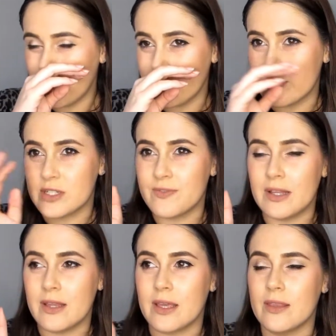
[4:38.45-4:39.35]
of just
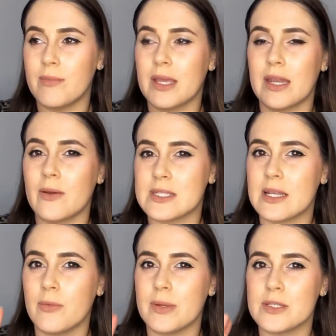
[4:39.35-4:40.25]
felt like in the beginning it was a
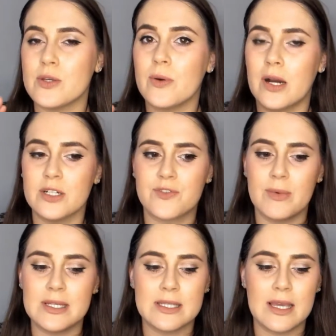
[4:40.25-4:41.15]
little bit too harsh for
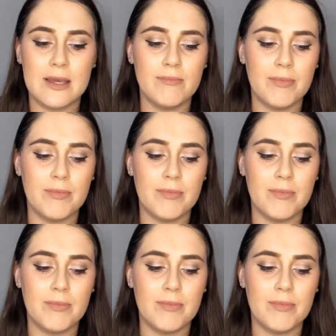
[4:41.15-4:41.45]
my skin,